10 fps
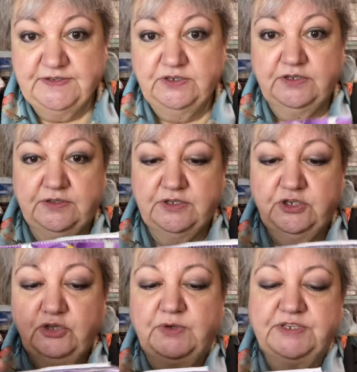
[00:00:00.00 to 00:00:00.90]
the
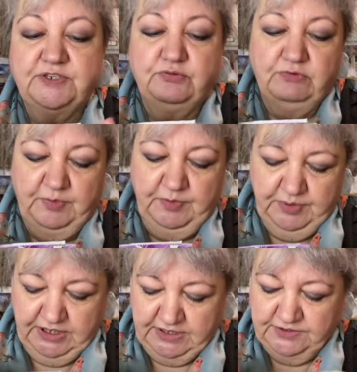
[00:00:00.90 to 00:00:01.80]
newest Robin
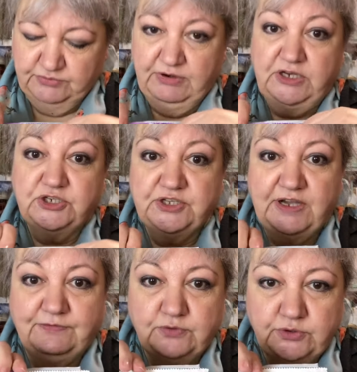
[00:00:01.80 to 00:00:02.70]
Pickens range that
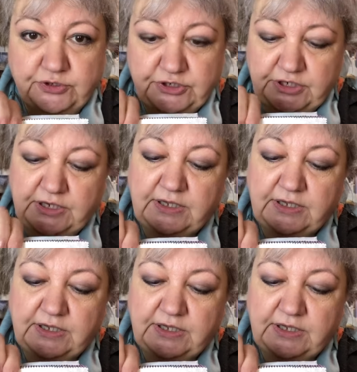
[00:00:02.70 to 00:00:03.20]
I've ordered,